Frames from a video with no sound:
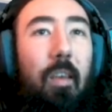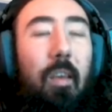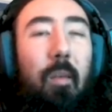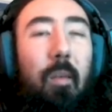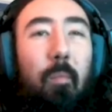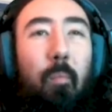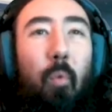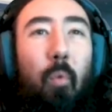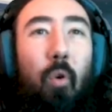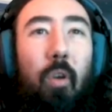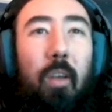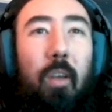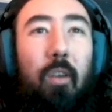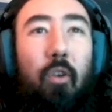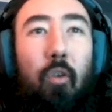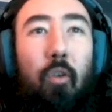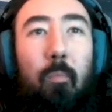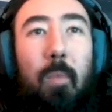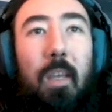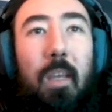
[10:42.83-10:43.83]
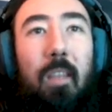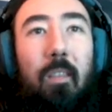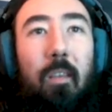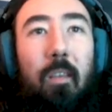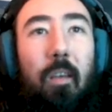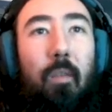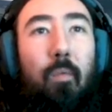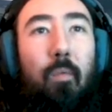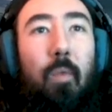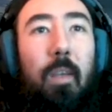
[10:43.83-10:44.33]
But it could mean
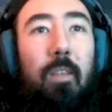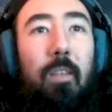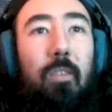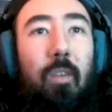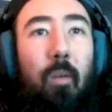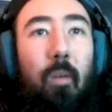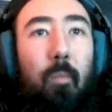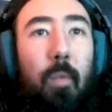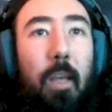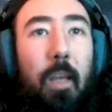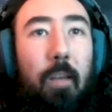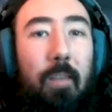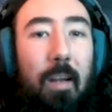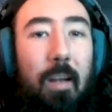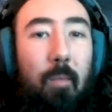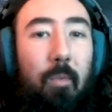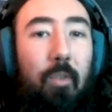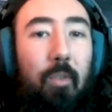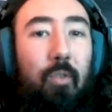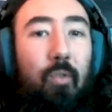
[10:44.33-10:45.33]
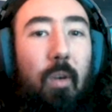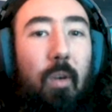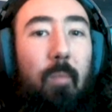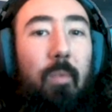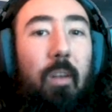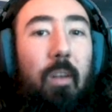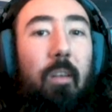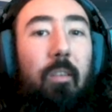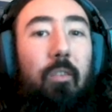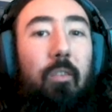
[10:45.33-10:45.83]
that if we stop playing around with the script
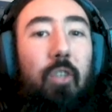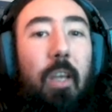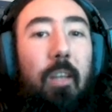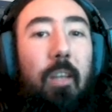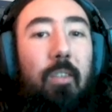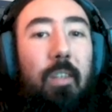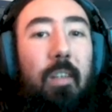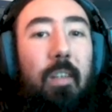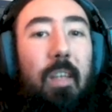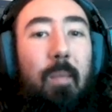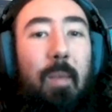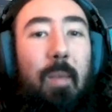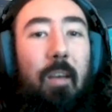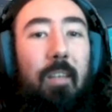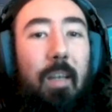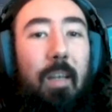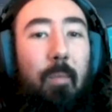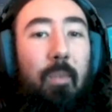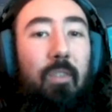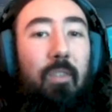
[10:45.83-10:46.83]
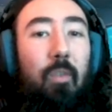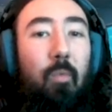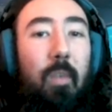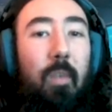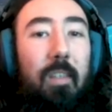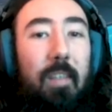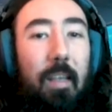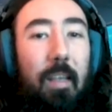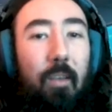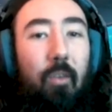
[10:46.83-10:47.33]
and changing the amount of damage that
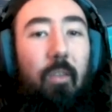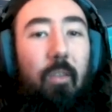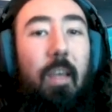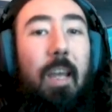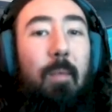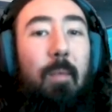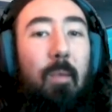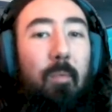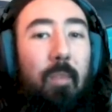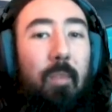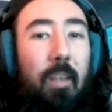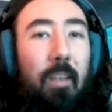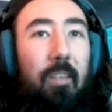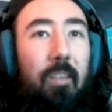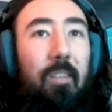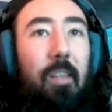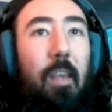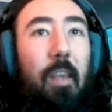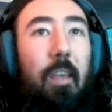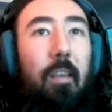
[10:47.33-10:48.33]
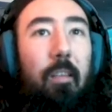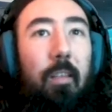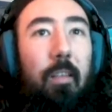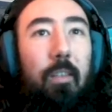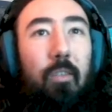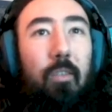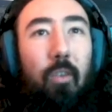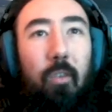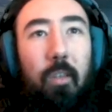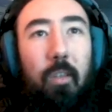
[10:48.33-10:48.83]
we take or the enemy players take,
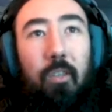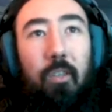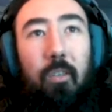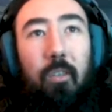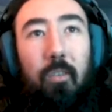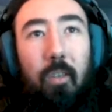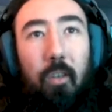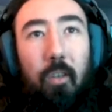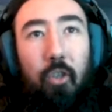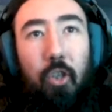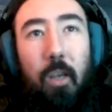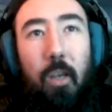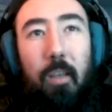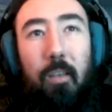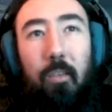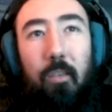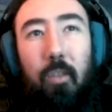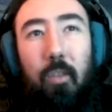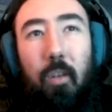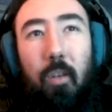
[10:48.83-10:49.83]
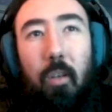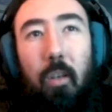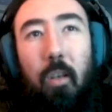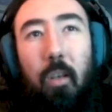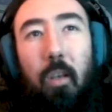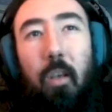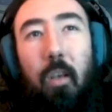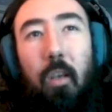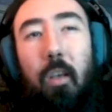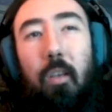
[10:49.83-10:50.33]
this condition is going to change.
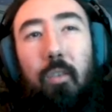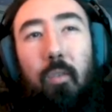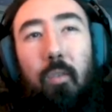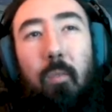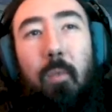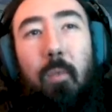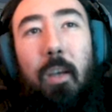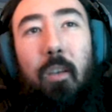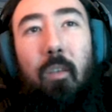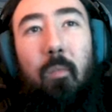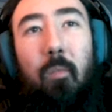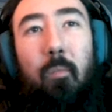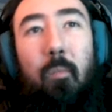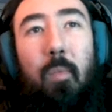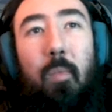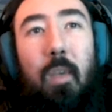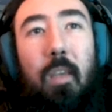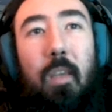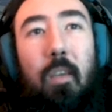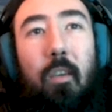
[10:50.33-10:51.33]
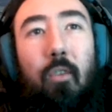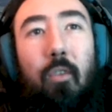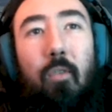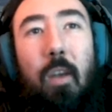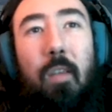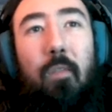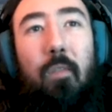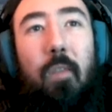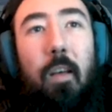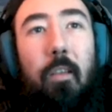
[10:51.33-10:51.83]
So it might not be a
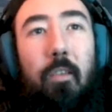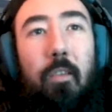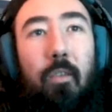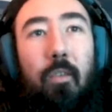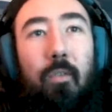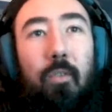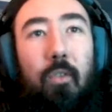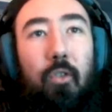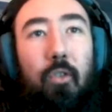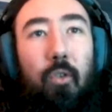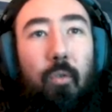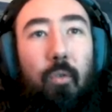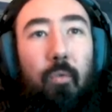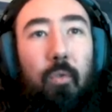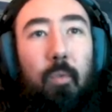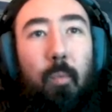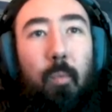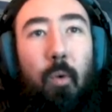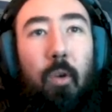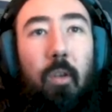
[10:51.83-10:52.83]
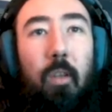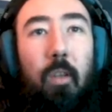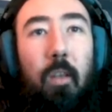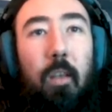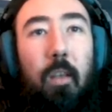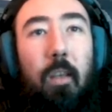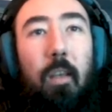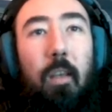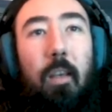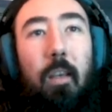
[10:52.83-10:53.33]
great value to choose, but
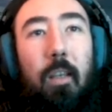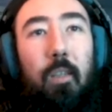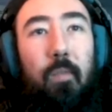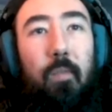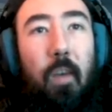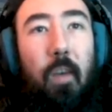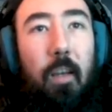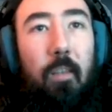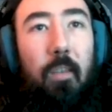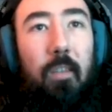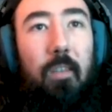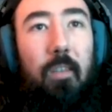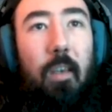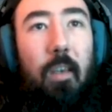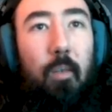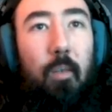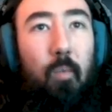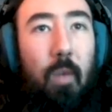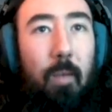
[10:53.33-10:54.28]
it's fine in this case.